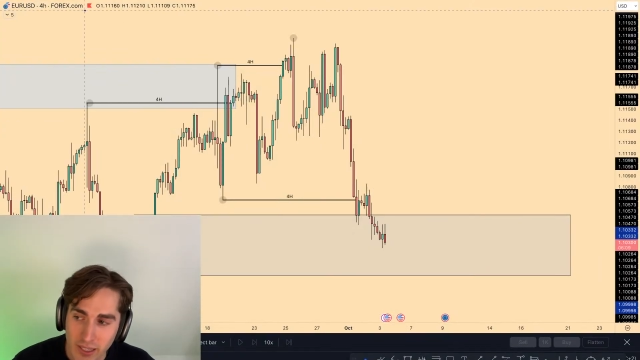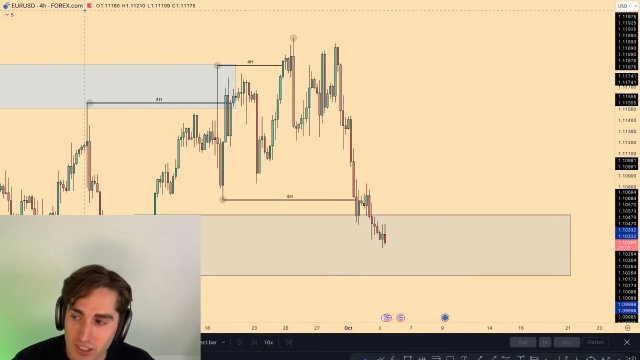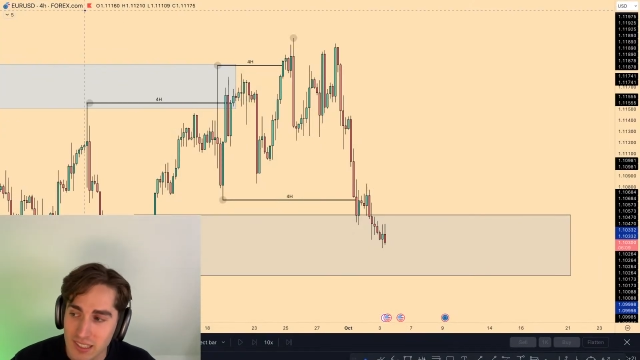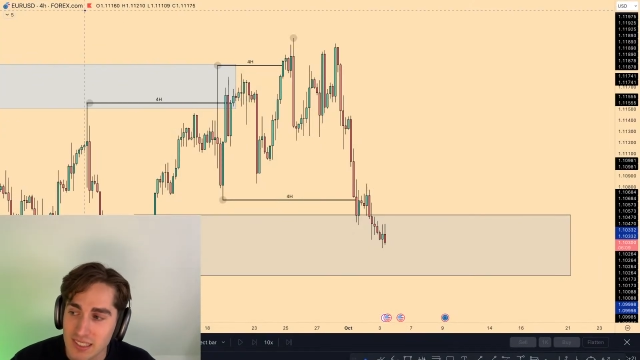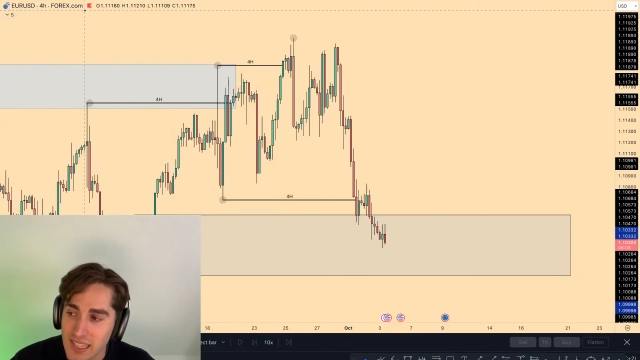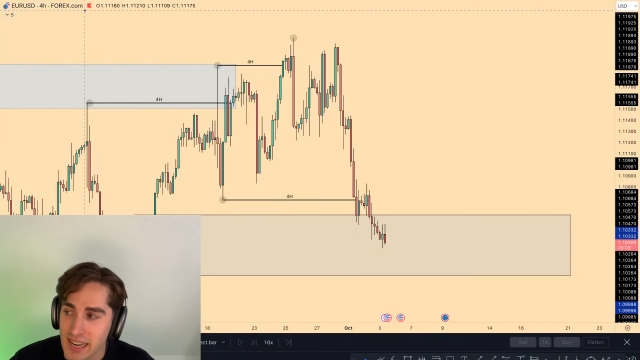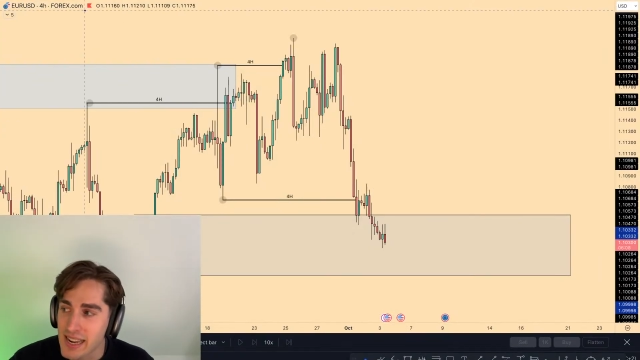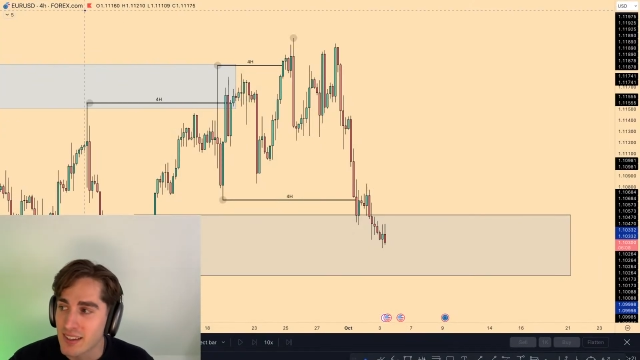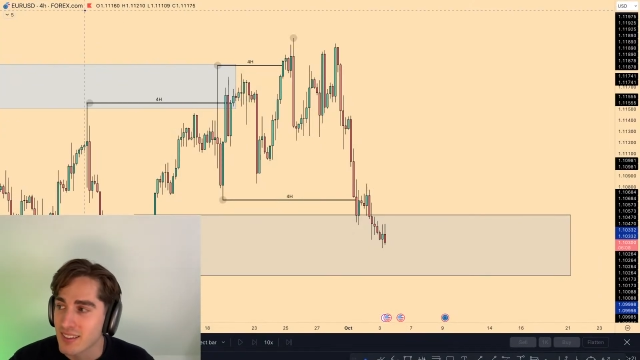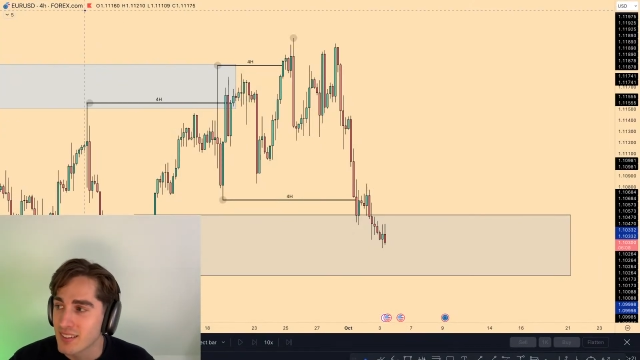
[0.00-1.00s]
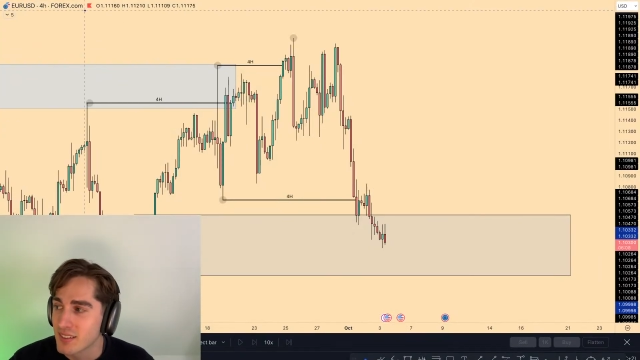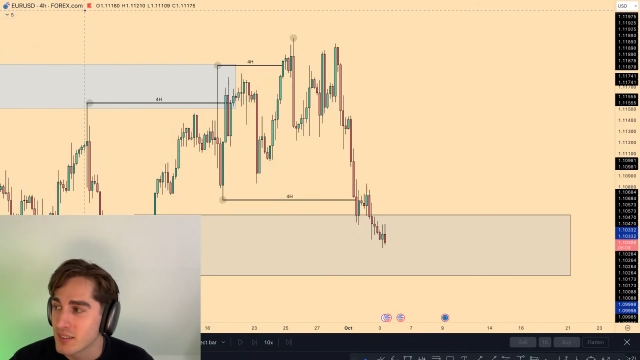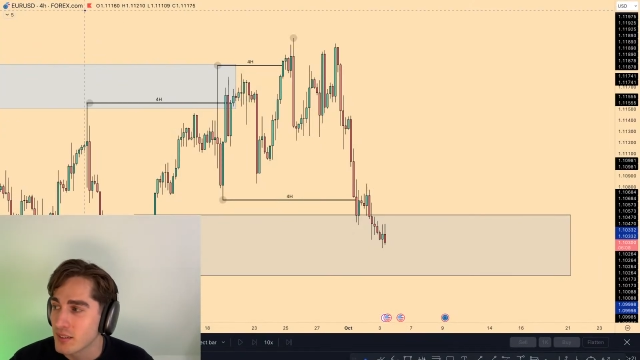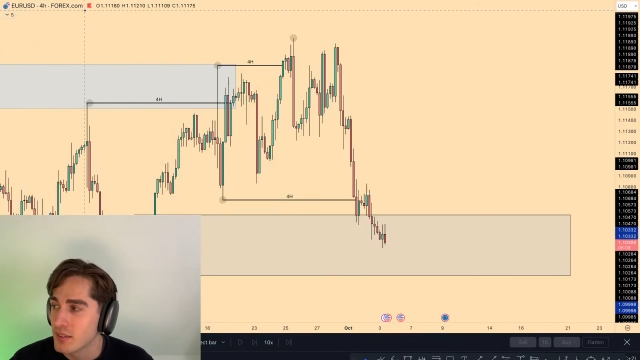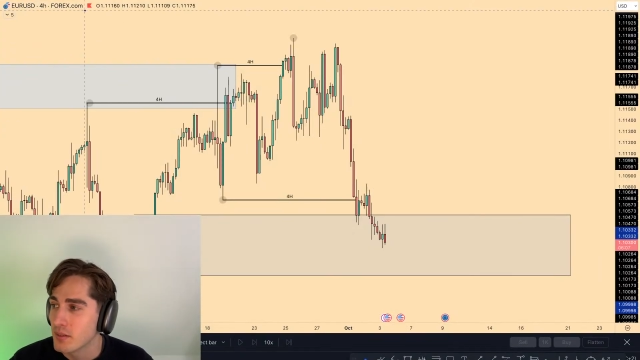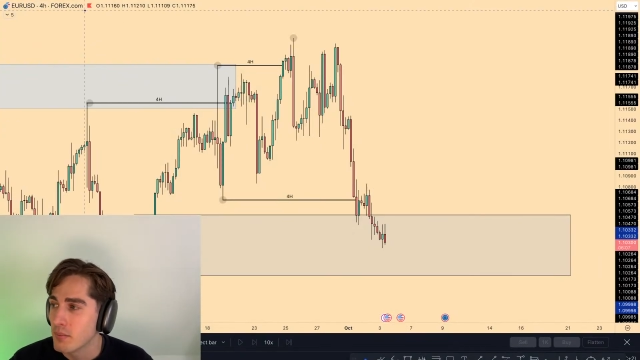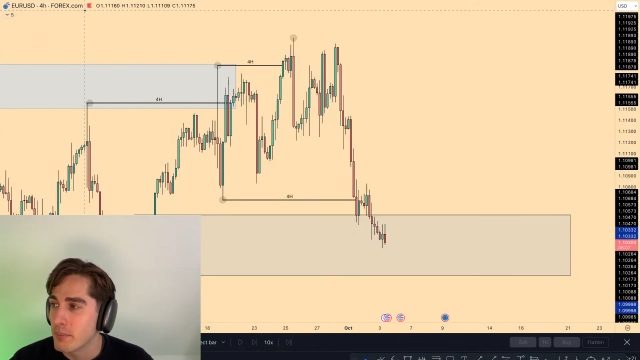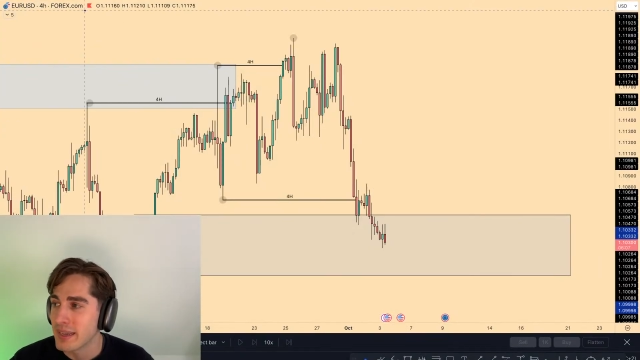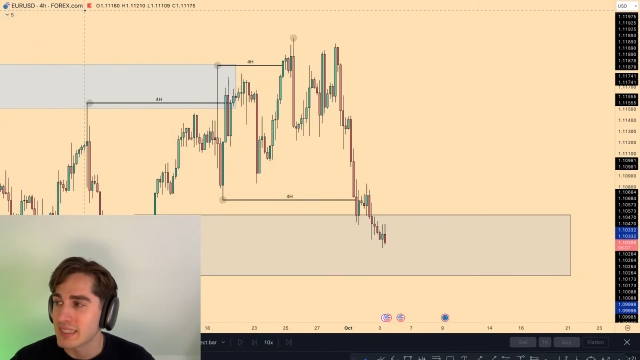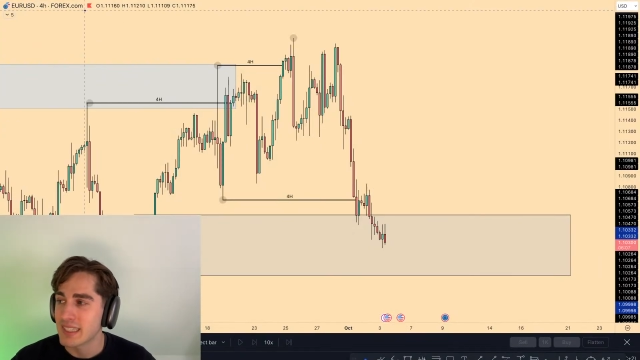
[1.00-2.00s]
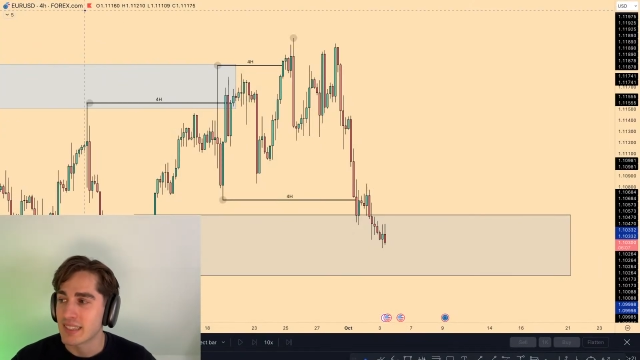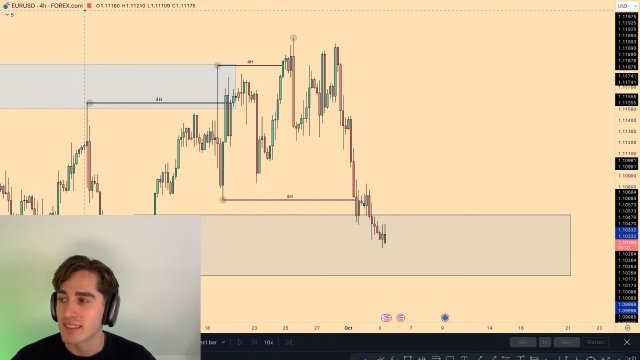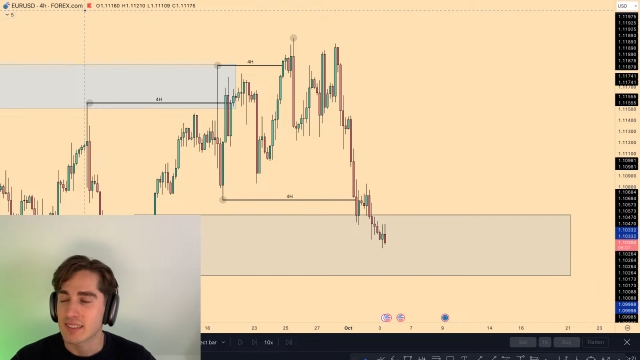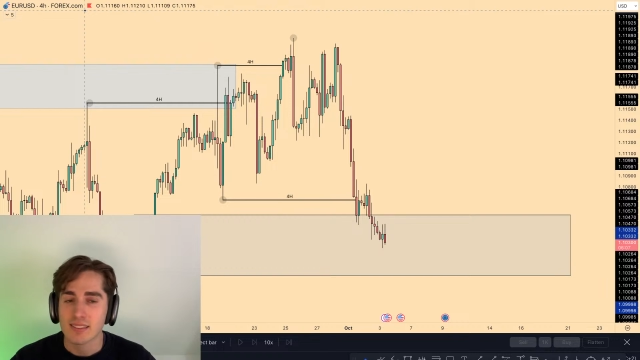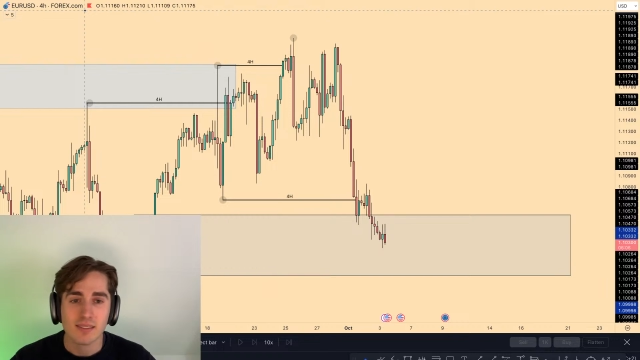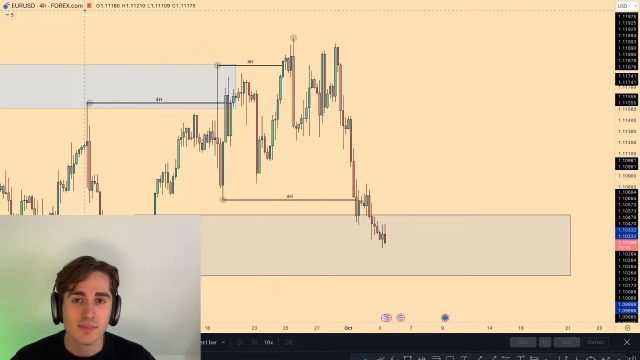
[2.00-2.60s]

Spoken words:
actually saying makes sense.